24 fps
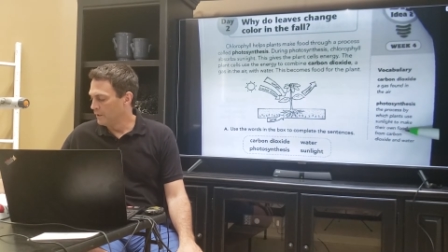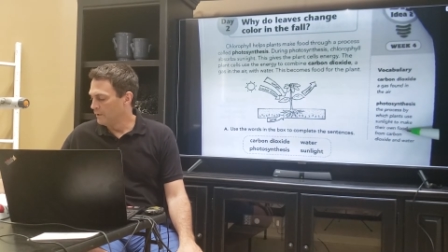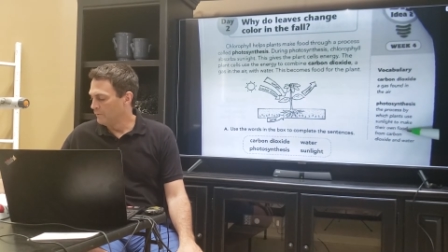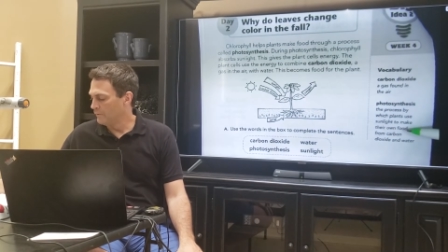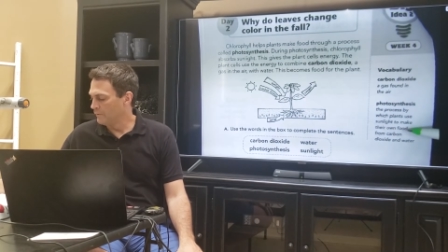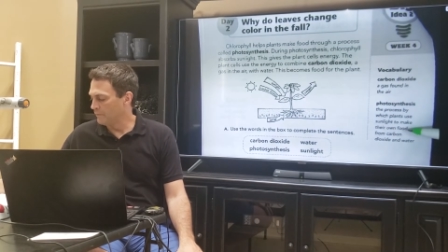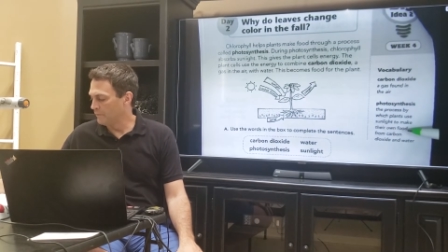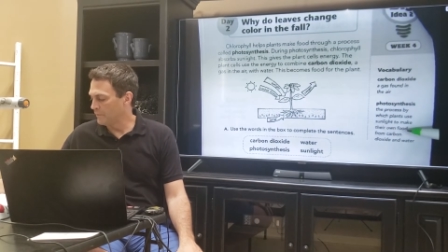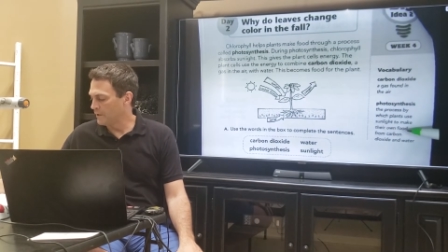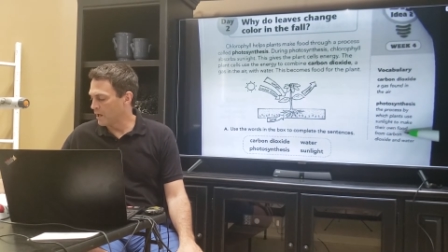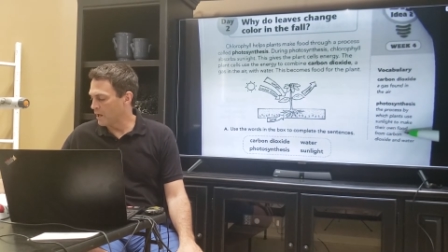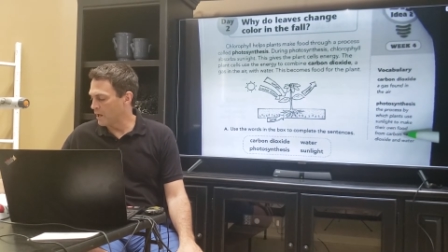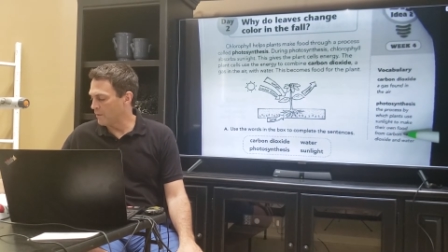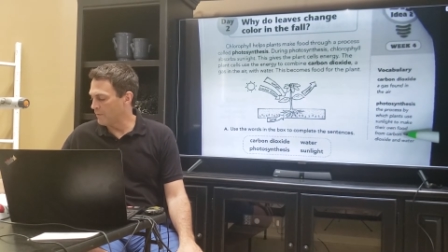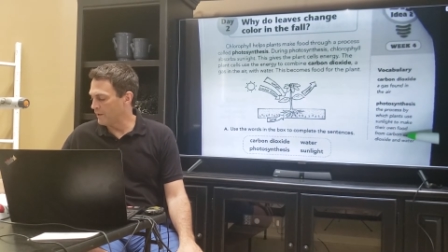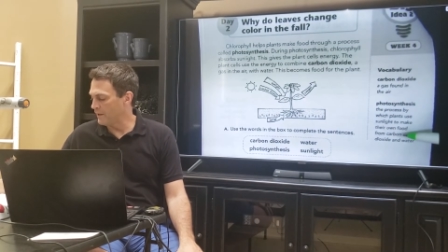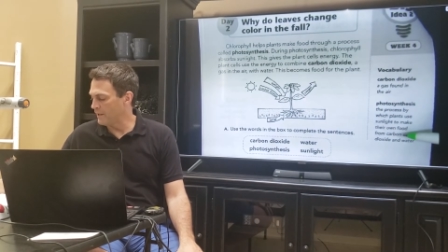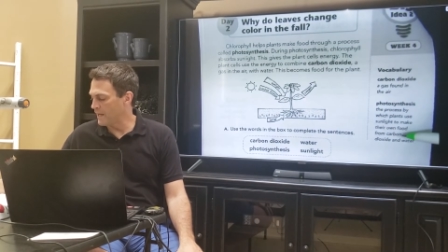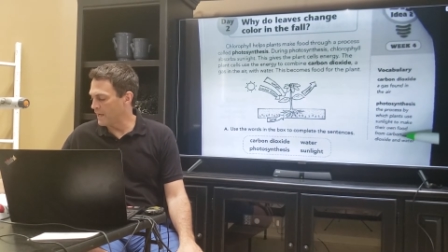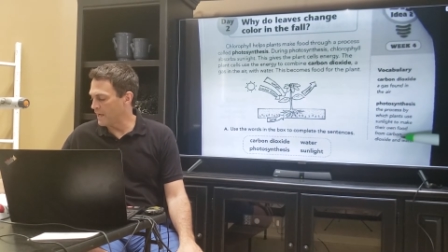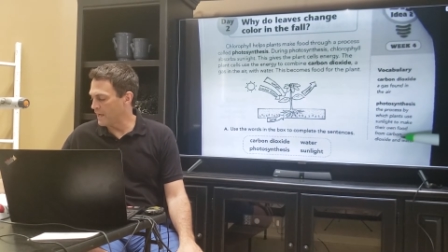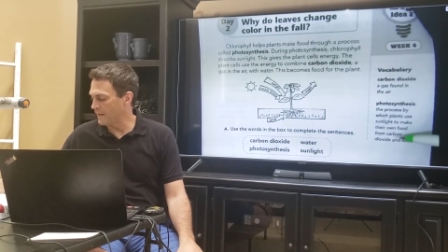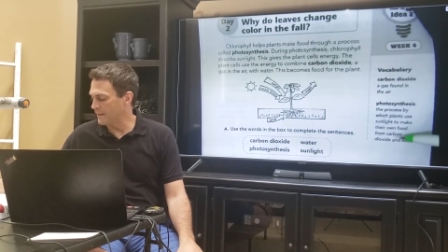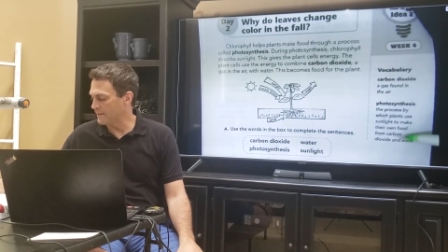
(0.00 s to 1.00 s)
from carbon
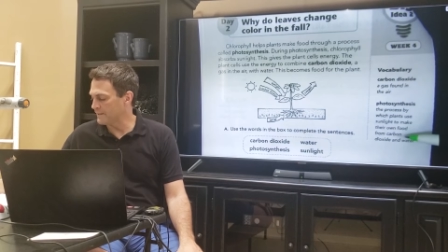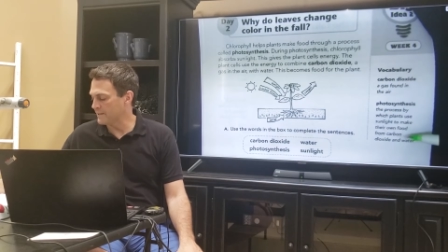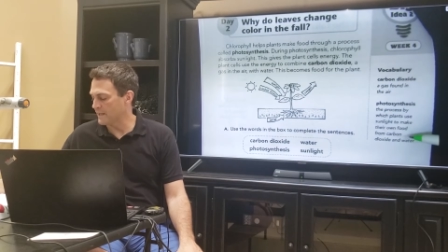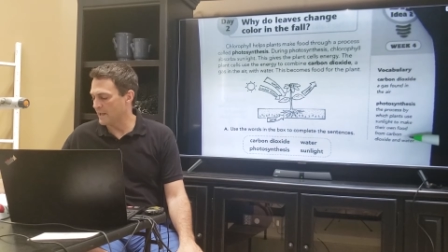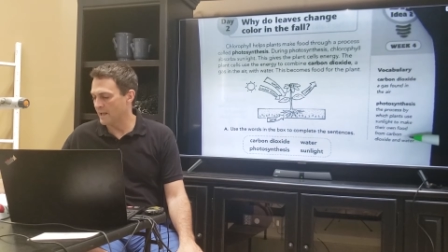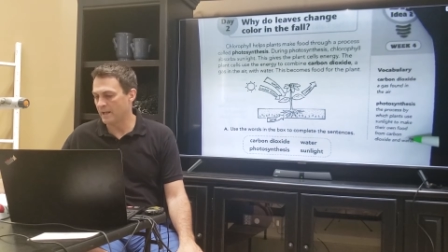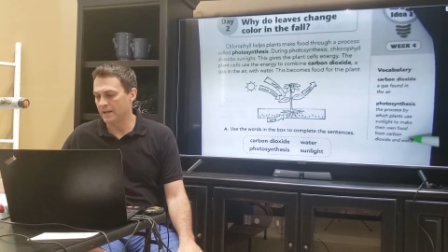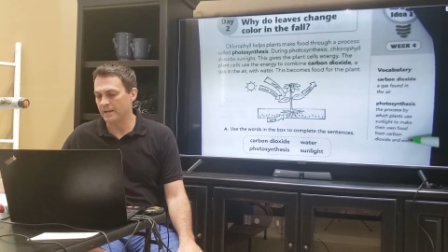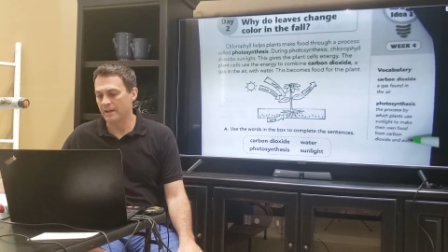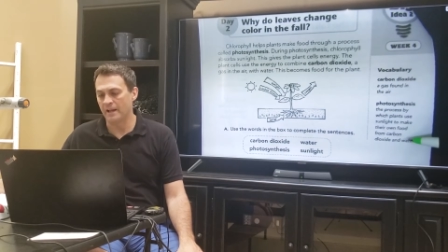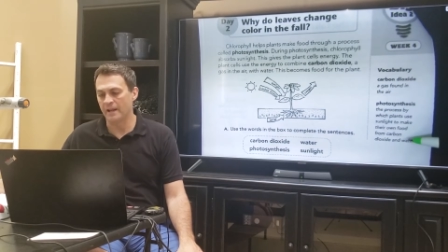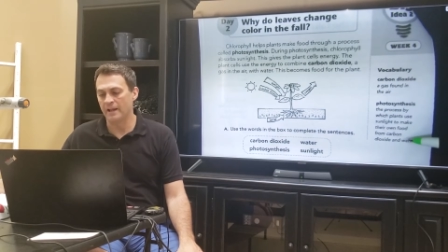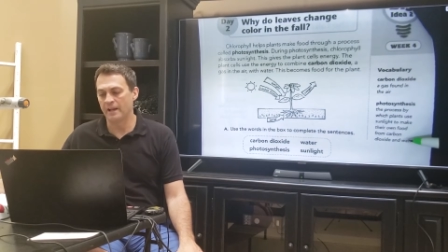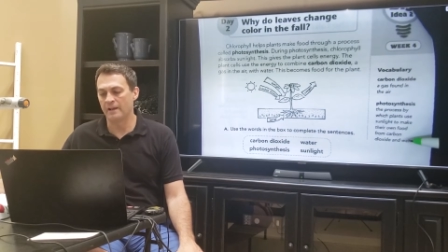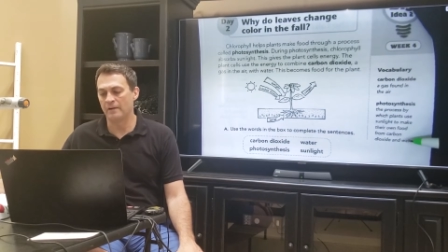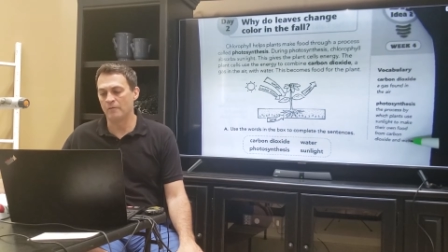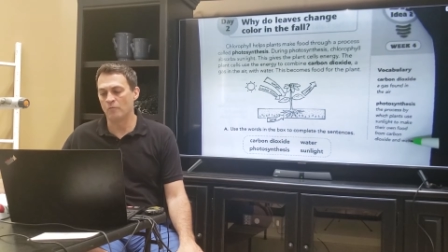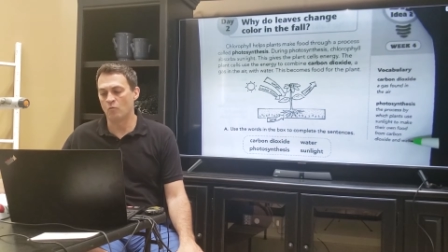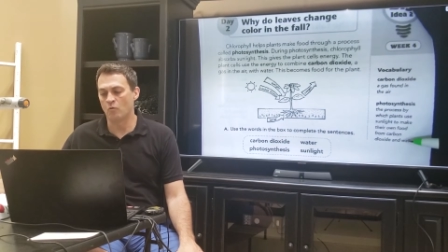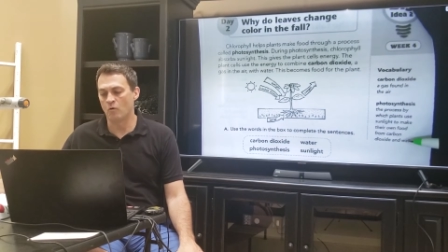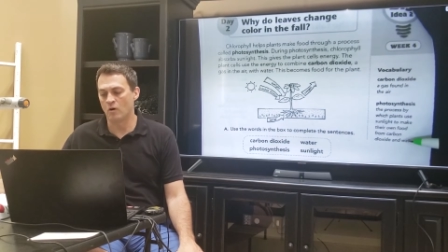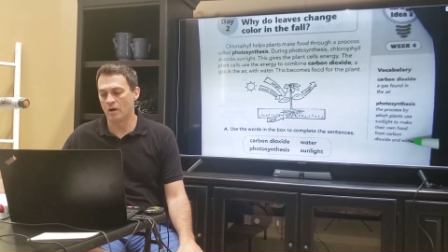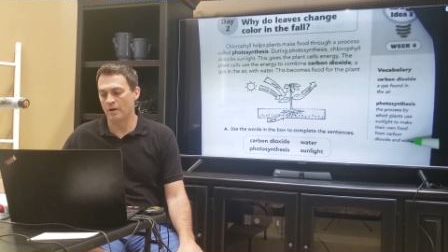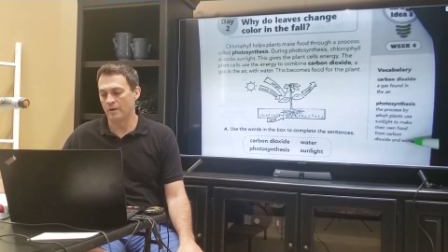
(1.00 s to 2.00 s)
dioxide and
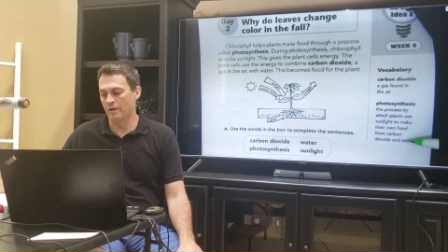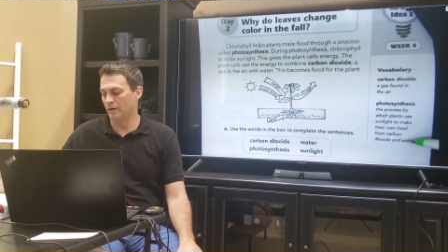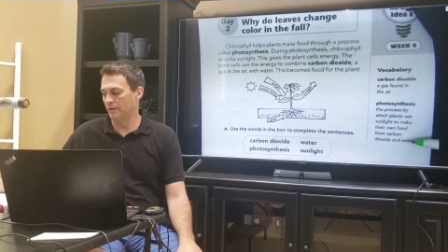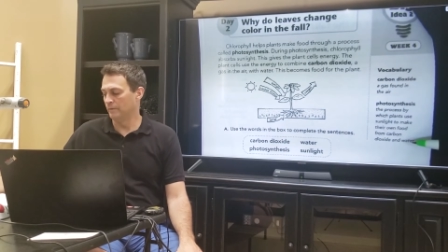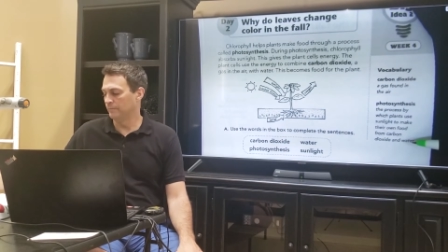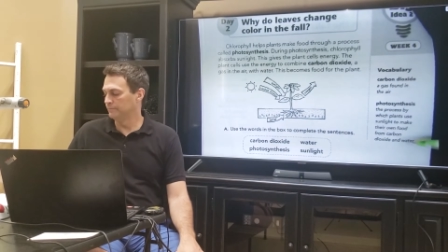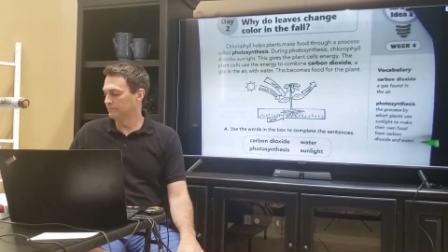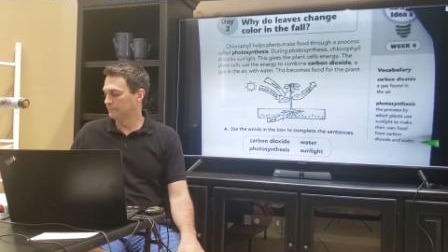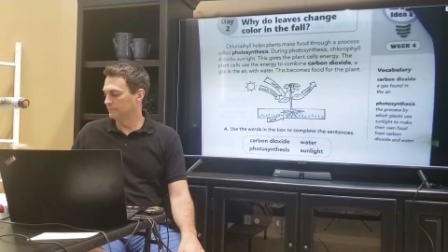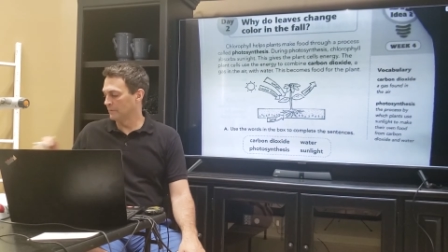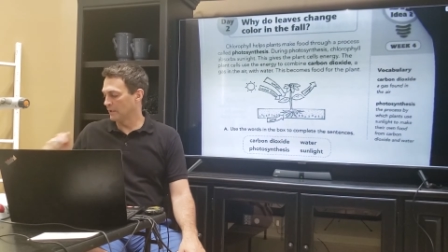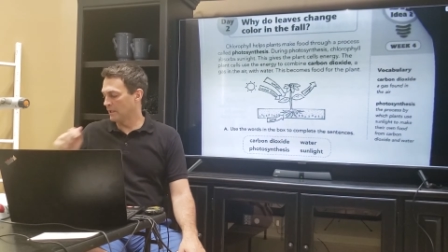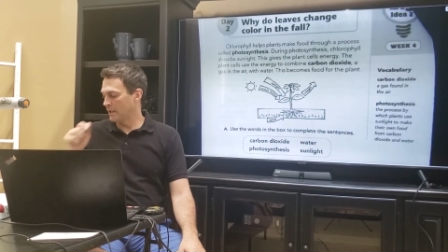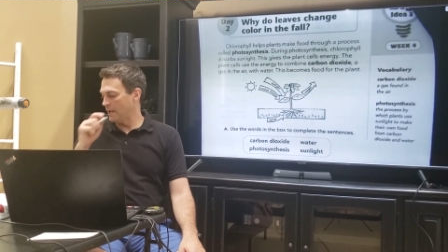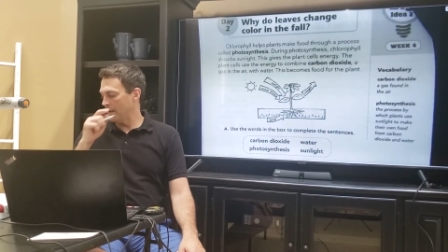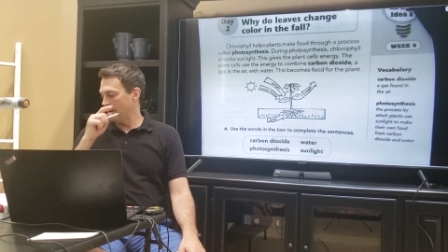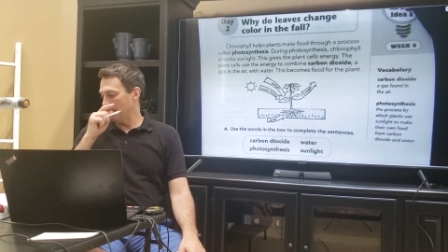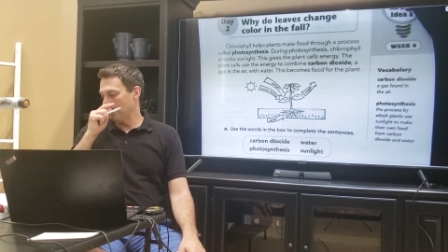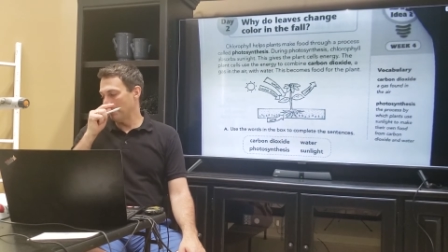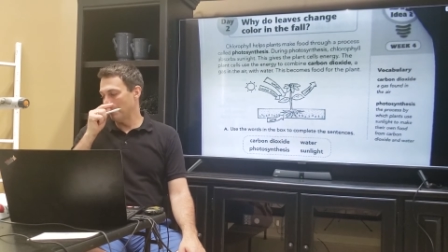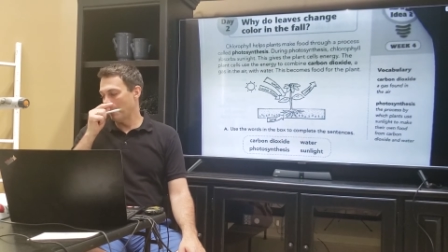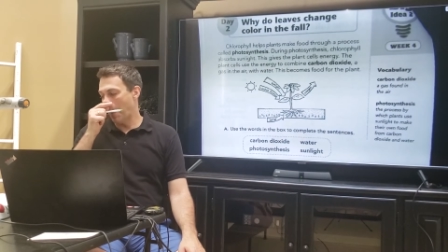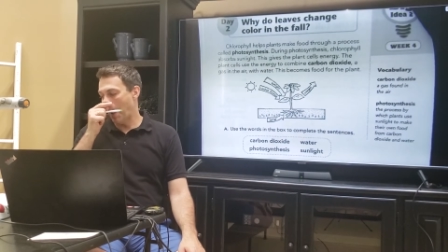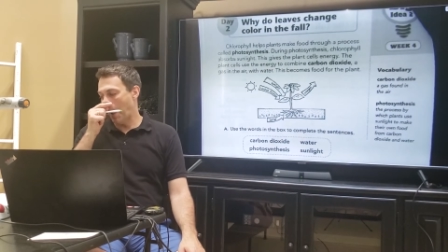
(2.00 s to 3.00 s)
water,
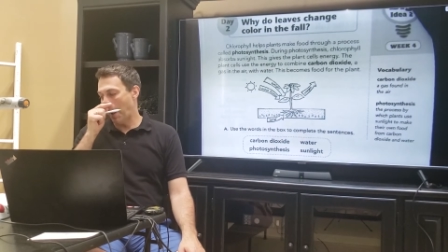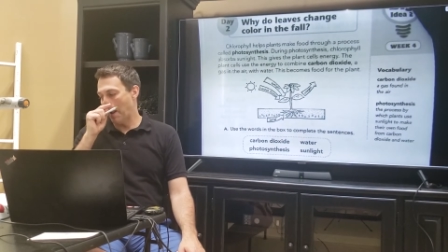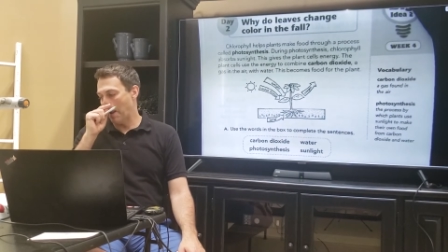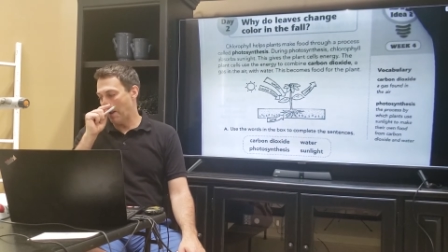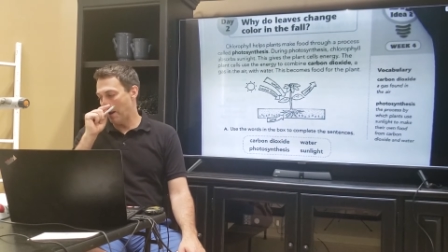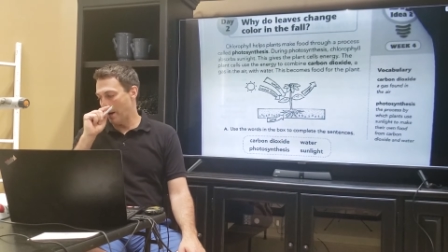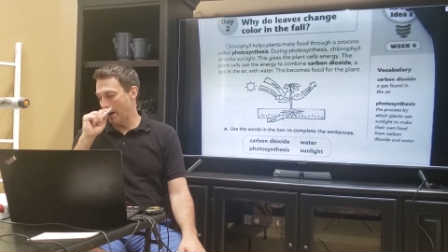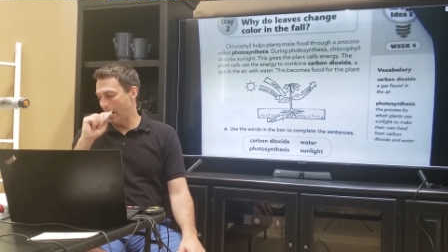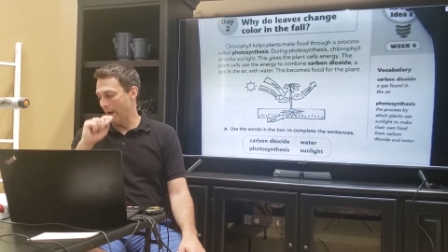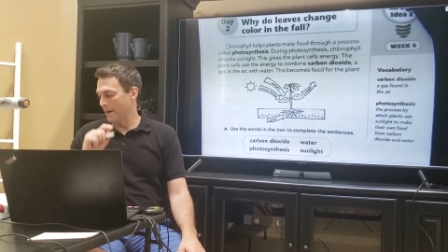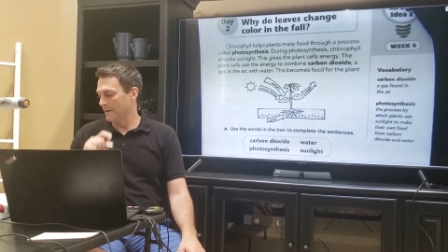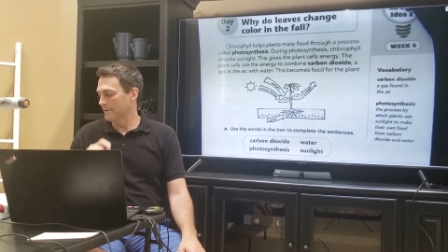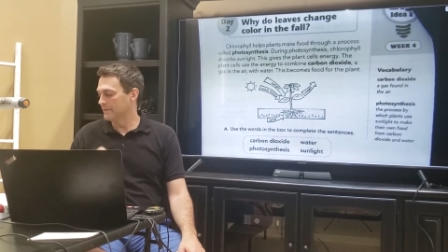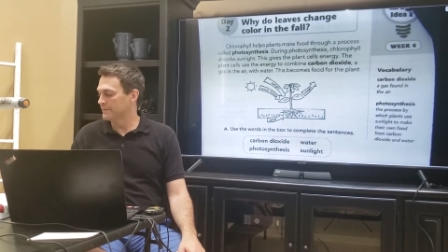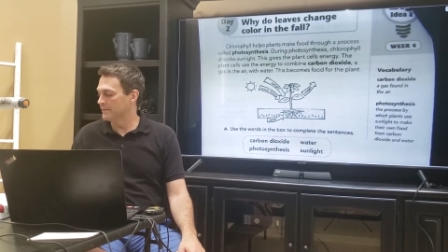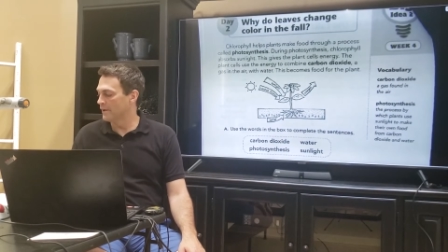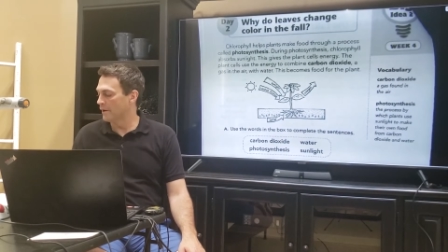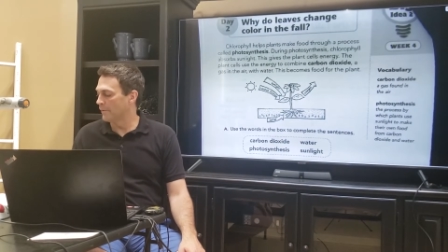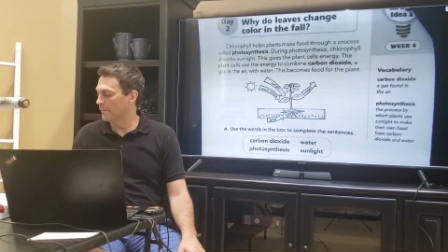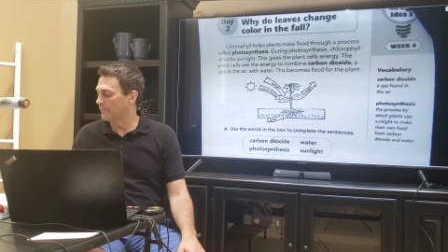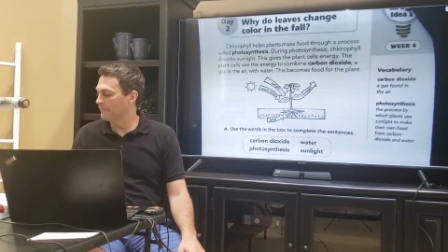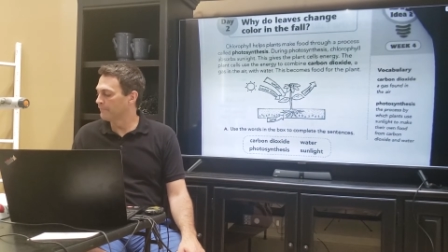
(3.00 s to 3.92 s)
okay? All right, so,